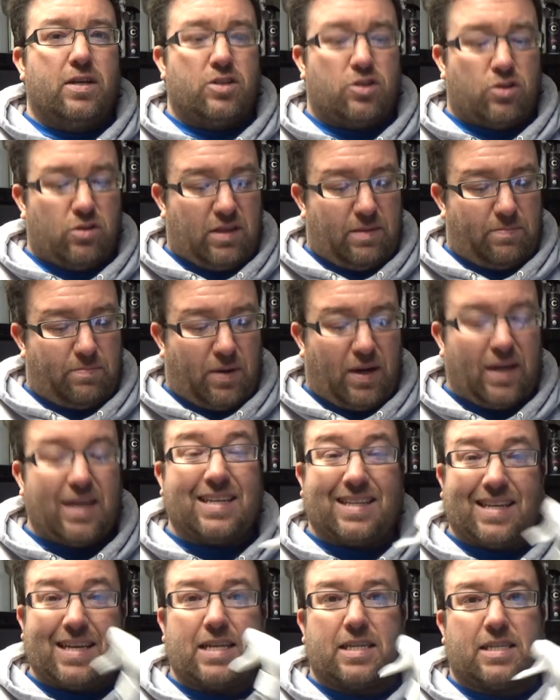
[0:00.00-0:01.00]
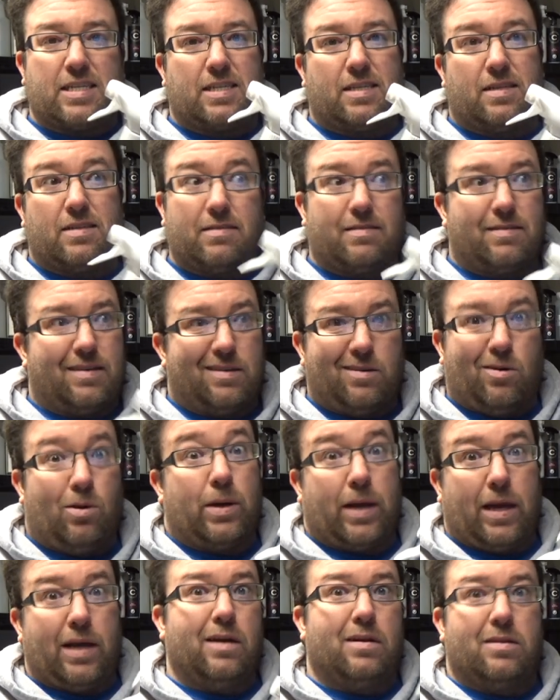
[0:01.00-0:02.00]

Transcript: so they buy this and think, okay,